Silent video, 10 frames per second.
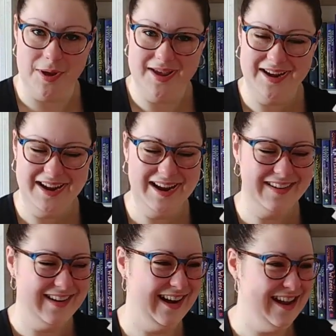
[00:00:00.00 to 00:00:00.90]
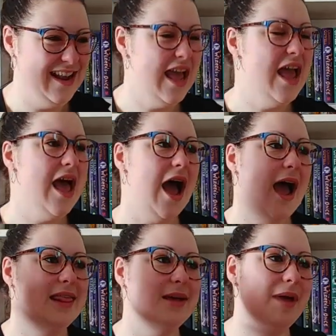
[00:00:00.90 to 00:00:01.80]
one right
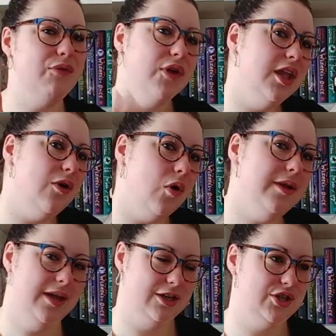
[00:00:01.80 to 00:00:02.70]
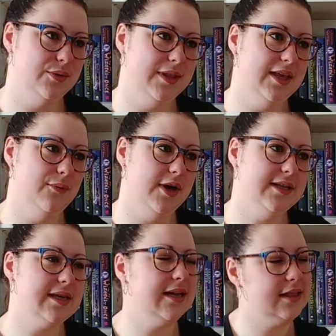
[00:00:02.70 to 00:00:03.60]
i think my really only issue with it
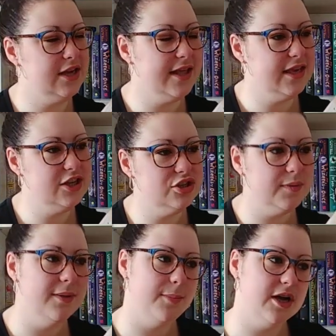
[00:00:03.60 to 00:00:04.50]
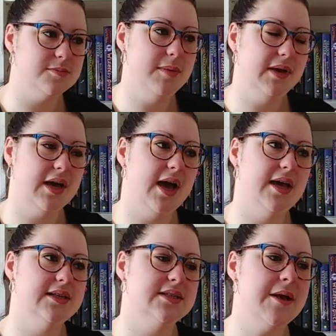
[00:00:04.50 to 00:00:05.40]
was and I, I think it just really bugged me
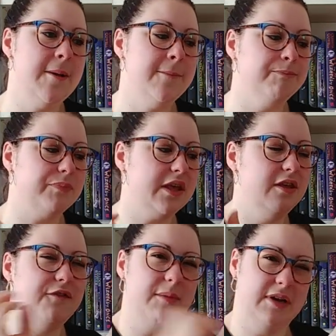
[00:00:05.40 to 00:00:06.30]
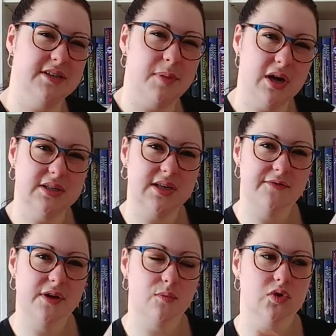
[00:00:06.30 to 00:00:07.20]
because the feminist parts
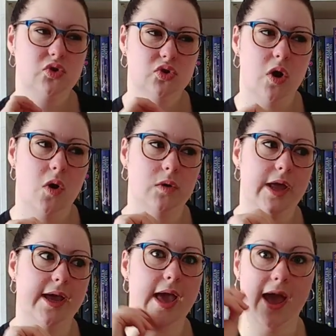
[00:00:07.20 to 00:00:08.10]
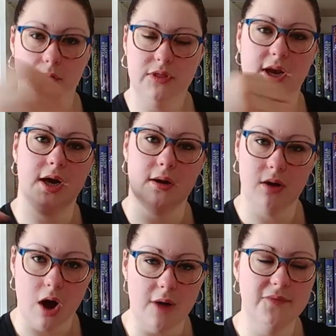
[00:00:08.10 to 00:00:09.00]
of it were so like out there
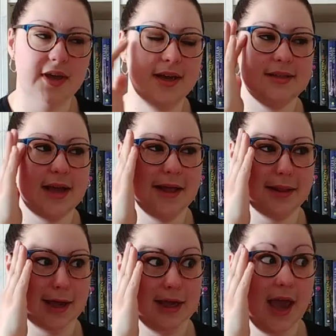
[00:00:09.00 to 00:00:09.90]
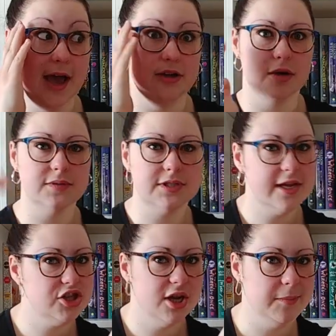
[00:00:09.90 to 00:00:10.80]
and obvious and like yeah don't
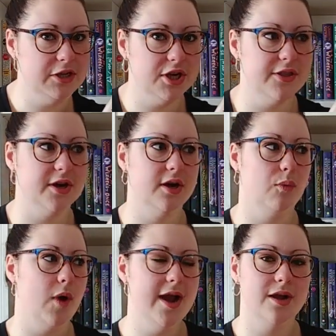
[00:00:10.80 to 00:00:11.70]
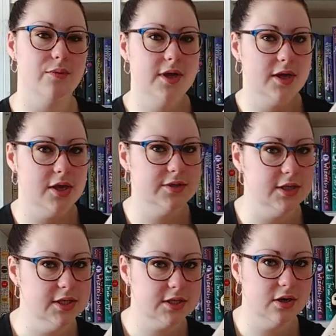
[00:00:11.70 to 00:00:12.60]
slut shame each other why are we
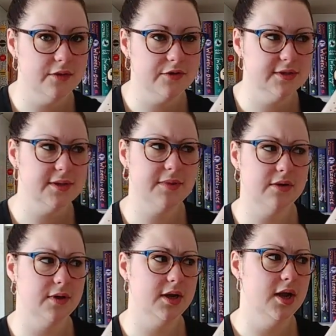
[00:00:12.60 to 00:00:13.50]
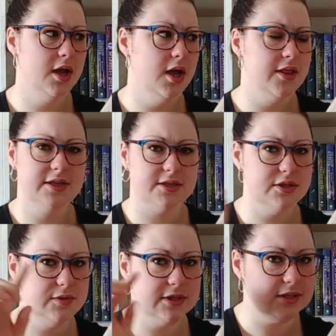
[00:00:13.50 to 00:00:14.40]
accusing this girl of doing something when this
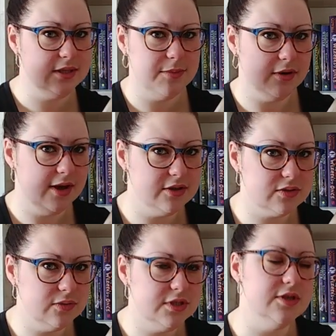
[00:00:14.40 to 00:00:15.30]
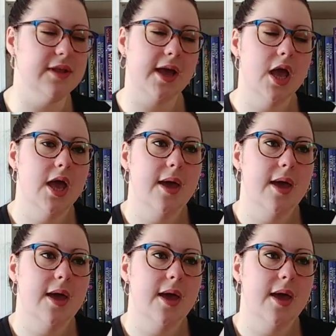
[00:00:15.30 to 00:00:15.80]
dude is sleeping around the school too like